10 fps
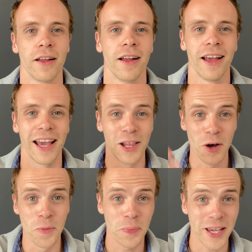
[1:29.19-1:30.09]
Hello
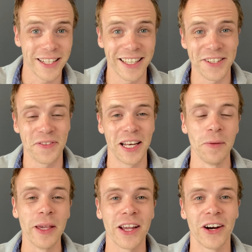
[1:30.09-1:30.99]
Pete, it is William
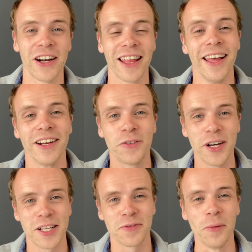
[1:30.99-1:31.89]
here.
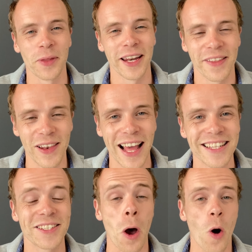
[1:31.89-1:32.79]
Greetings from the
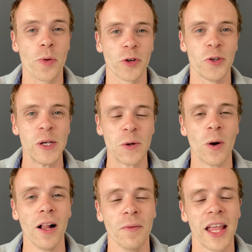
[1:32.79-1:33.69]
Netherlands. Hope you're doing
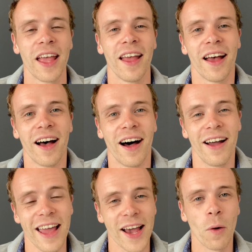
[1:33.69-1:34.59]
well.
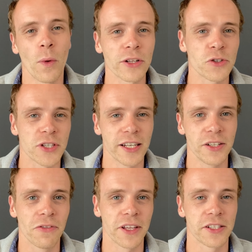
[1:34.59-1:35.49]
Hey, I wanted to send you
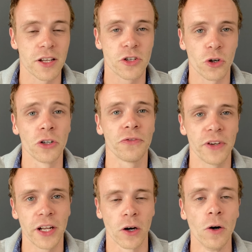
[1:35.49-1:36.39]
this short
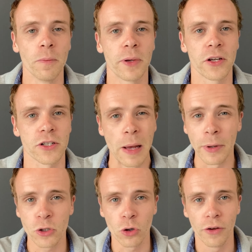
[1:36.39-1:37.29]
video because I'm not
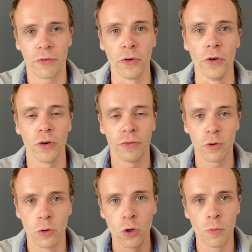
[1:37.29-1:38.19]
sure if you
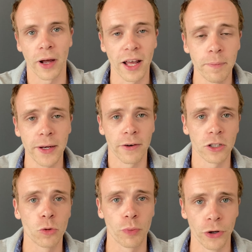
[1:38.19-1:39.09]
knew, but I've been an
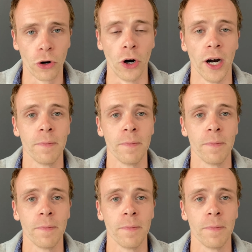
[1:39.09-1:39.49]
entrepreneur